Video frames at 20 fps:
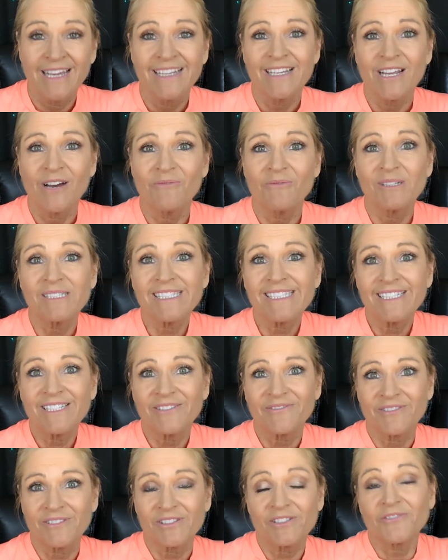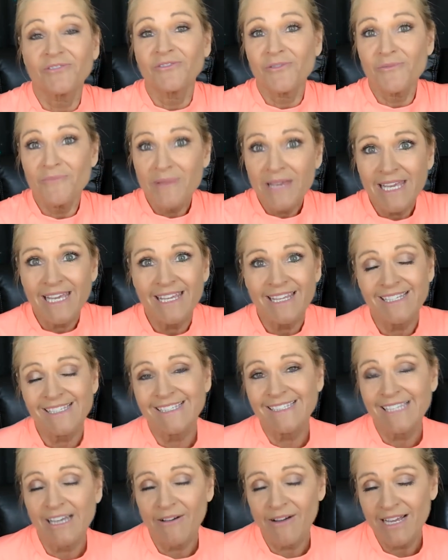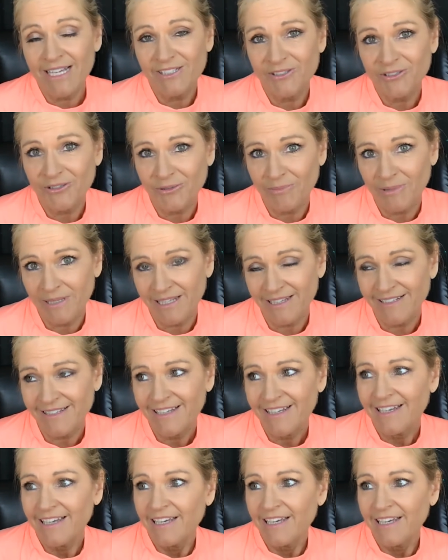Now, what's the difference? For me, this is how I interpret it.